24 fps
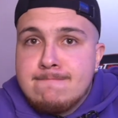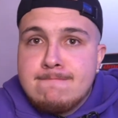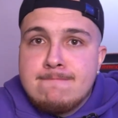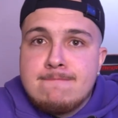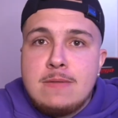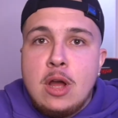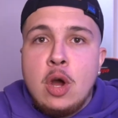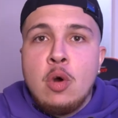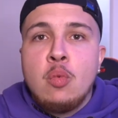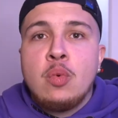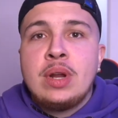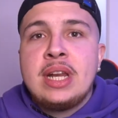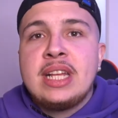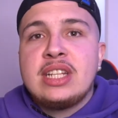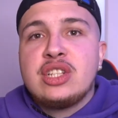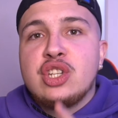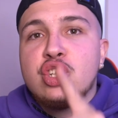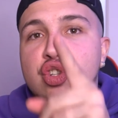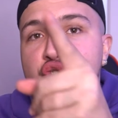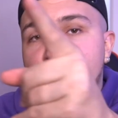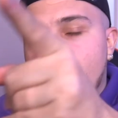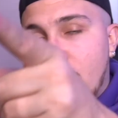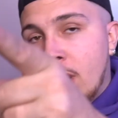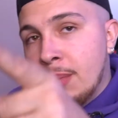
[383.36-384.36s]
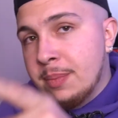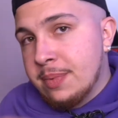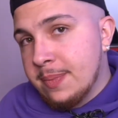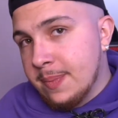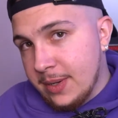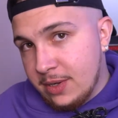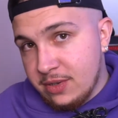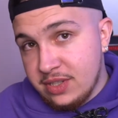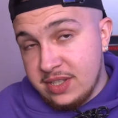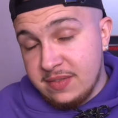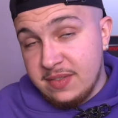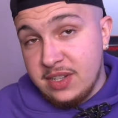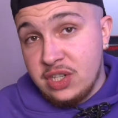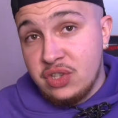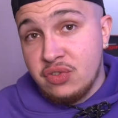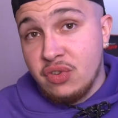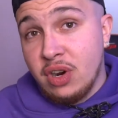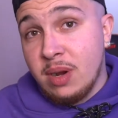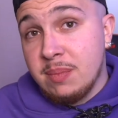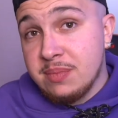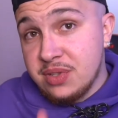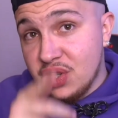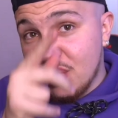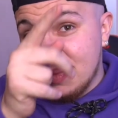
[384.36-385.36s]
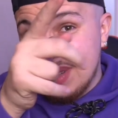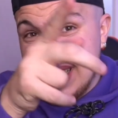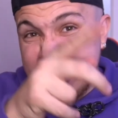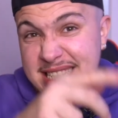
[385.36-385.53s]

Don't want it to drop, because if it drops, I'll be